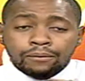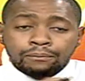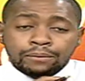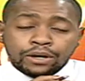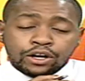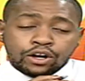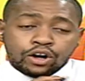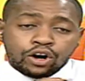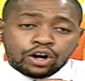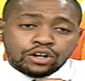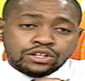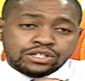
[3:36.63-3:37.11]

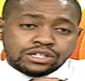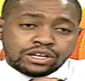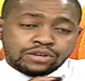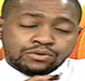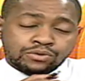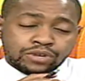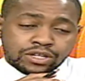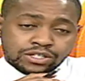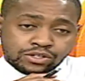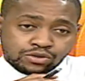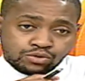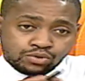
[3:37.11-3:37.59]
because
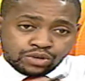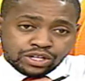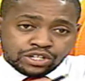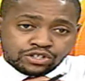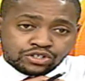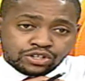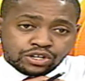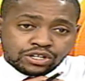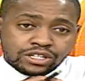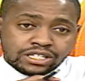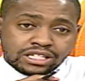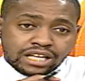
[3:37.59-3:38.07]

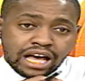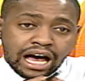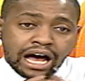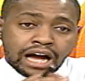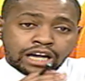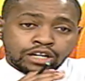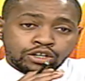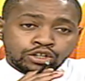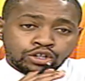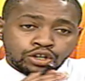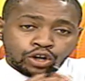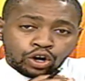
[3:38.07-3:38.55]
restrictions
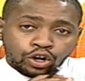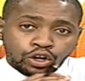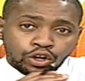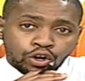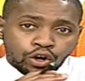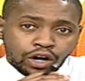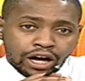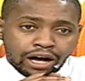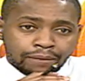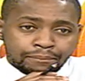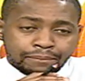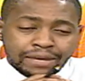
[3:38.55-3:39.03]
are no
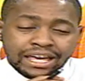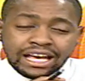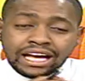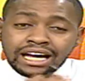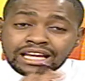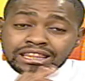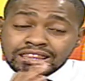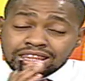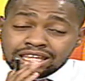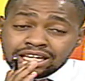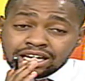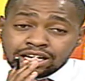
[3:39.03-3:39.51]
longer
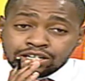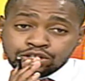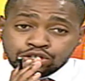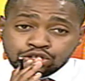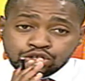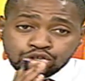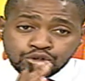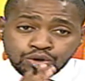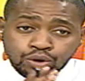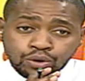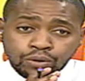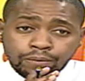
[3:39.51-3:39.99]
being adhered
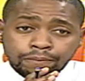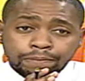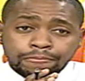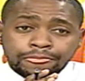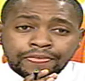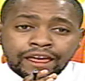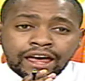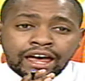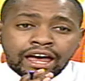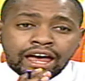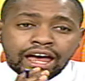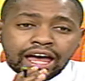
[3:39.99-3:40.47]
to.
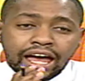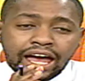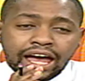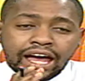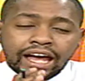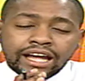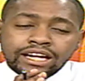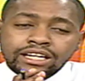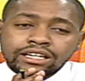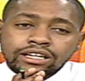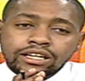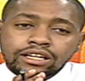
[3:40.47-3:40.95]

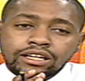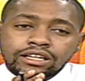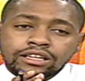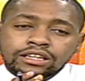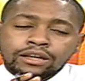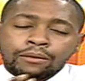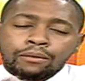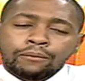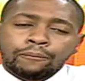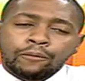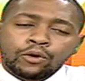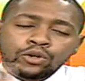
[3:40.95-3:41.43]
And
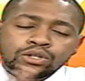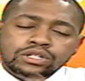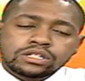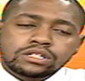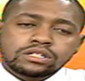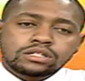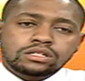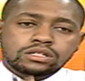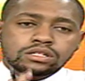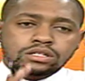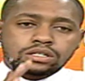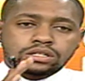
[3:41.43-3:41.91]
the
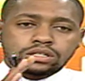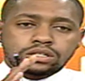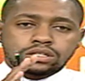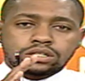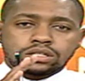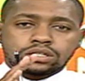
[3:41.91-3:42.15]
most